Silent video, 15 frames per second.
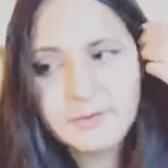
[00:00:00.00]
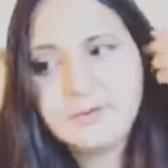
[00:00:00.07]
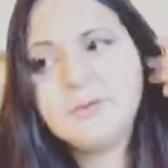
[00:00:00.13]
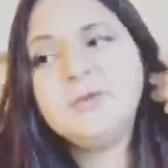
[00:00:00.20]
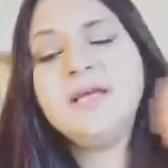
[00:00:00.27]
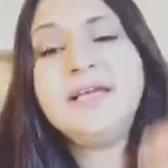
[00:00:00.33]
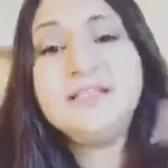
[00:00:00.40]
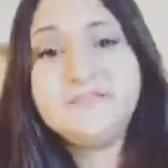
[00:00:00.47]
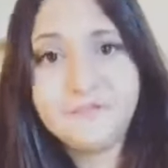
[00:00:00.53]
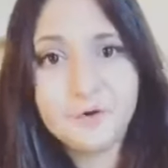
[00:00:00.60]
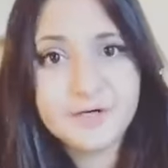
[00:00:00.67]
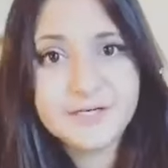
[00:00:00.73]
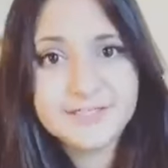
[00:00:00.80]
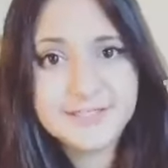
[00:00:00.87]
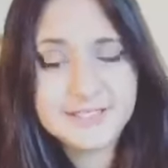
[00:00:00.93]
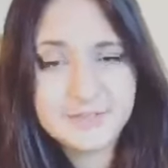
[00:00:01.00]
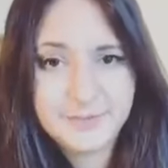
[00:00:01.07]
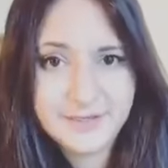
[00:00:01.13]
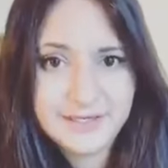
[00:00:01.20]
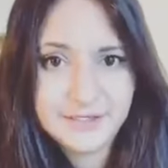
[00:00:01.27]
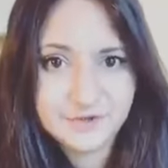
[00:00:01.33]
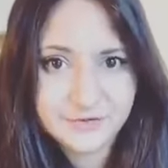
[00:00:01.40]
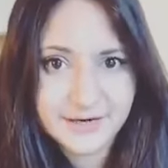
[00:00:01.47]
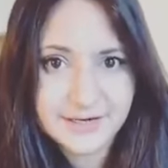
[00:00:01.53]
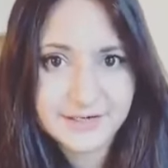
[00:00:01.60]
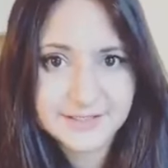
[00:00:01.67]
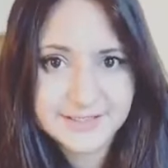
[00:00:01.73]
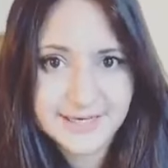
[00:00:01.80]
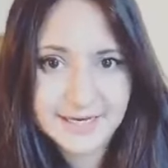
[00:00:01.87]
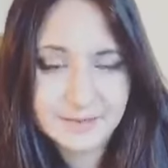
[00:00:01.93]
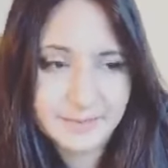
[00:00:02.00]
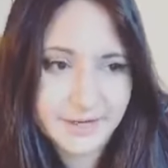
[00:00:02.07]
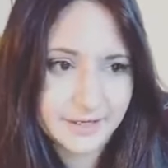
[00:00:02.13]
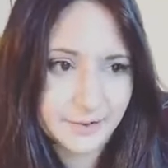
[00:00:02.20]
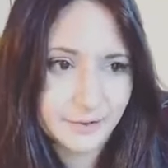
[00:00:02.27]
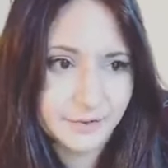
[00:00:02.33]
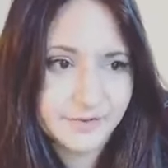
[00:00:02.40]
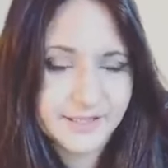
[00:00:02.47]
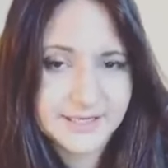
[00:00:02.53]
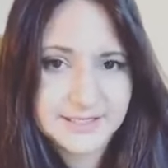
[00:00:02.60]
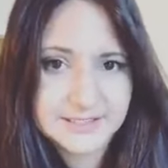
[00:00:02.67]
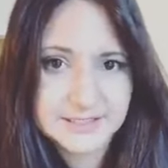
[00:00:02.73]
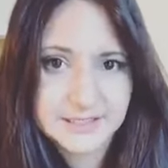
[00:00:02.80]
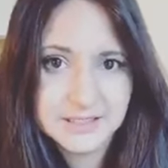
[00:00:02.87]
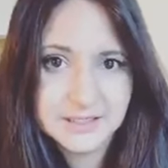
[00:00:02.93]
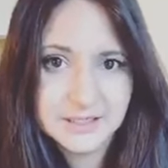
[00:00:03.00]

his voice is being drowned out by all these